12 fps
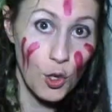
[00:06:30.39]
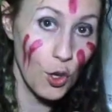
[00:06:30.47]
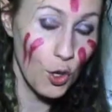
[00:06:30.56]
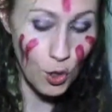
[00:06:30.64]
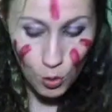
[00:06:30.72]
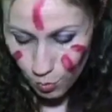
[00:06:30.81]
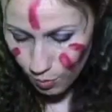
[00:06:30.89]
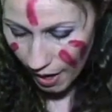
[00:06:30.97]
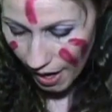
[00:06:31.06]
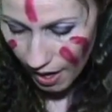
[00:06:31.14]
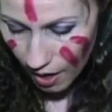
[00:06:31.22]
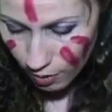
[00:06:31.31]
turn
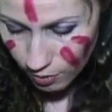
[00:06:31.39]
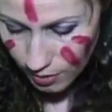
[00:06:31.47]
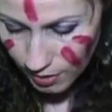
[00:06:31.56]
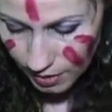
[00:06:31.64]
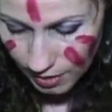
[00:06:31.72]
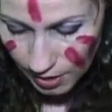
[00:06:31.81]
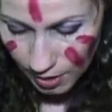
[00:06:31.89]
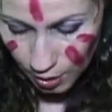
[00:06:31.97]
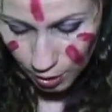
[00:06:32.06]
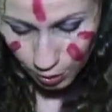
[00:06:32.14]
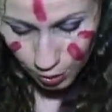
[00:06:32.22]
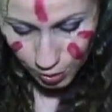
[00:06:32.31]
around
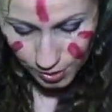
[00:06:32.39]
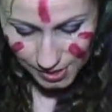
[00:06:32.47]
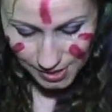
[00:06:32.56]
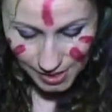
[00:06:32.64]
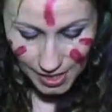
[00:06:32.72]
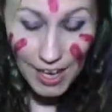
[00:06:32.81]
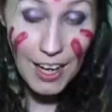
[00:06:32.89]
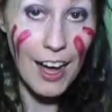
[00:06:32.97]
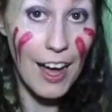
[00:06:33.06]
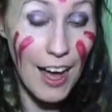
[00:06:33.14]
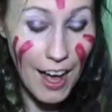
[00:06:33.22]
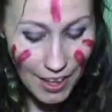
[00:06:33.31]
to see a
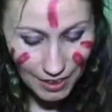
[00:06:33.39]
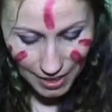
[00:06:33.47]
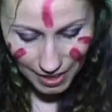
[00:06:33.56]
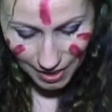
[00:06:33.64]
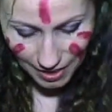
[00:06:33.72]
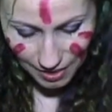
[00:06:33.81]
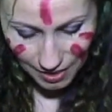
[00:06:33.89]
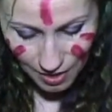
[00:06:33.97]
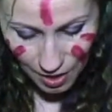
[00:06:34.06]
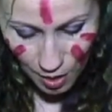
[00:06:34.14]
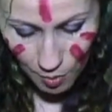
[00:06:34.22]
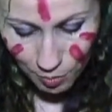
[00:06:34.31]
hala,
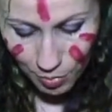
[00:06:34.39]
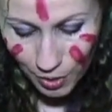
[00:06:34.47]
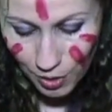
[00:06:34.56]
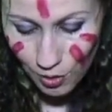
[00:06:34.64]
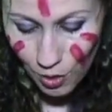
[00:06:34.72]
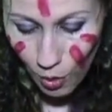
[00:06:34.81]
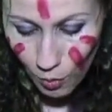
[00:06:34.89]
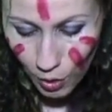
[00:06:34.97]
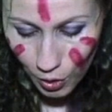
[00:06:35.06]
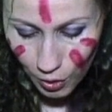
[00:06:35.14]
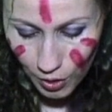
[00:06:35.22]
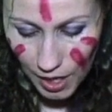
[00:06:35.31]
but know
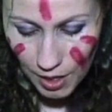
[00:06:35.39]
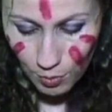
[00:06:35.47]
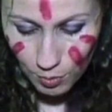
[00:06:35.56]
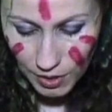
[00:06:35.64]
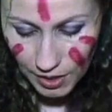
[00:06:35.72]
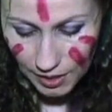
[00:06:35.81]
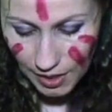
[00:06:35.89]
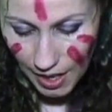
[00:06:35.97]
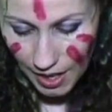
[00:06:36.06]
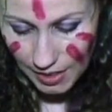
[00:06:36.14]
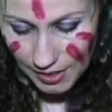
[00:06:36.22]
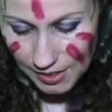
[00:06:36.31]
her and
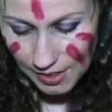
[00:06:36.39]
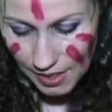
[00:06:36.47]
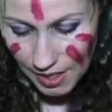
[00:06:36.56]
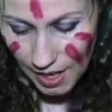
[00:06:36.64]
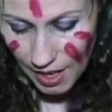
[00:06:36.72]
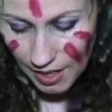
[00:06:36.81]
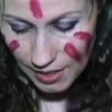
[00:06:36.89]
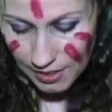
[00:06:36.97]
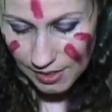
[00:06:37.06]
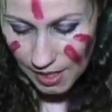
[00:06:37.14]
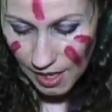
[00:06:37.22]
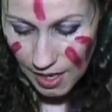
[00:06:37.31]
realize and
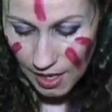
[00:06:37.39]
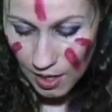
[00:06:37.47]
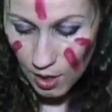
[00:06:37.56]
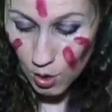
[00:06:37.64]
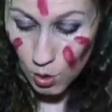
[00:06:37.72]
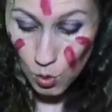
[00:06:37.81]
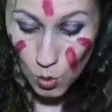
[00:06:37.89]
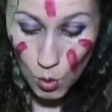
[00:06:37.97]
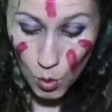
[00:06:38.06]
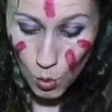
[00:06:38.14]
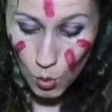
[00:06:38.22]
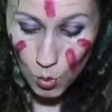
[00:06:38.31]
say
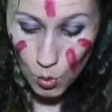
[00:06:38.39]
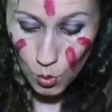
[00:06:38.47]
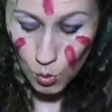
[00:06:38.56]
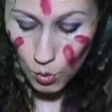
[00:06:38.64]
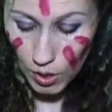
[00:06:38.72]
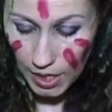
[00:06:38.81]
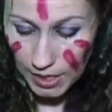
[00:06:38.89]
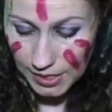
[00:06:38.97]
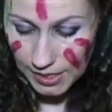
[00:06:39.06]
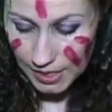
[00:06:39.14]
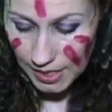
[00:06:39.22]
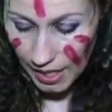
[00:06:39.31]
no, and
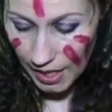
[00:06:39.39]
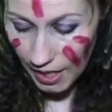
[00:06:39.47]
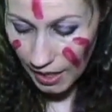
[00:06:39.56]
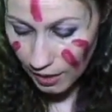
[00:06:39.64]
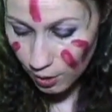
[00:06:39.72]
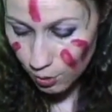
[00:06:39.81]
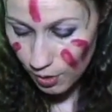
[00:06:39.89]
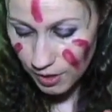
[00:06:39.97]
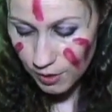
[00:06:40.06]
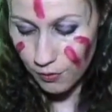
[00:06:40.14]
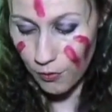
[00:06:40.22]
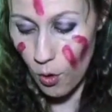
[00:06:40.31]
see that hala
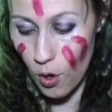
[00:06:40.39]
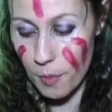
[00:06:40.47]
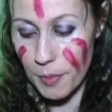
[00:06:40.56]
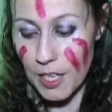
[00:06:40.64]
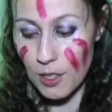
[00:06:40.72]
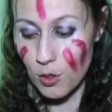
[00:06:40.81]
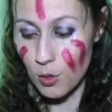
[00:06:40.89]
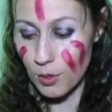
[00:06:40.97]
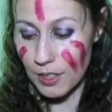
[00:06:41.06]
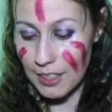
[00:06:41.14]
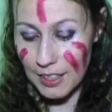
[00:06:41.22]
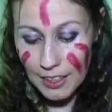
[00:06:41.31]
transform into
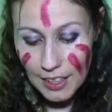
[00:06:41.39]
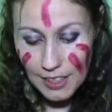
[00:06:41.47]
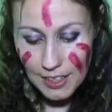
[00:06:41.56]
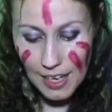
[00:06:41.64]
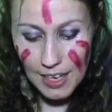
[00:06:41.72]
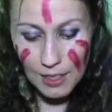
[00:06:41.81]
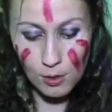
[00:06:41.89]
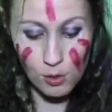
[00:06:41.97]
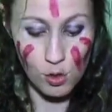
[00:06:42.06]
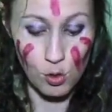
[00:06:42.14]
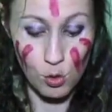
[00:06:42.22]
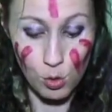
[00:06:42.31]

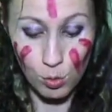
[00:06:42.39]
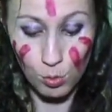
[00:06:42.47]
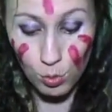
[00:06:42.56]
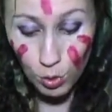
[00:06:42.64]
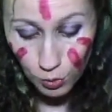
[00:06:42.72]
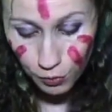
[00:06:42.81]
Gilanane's true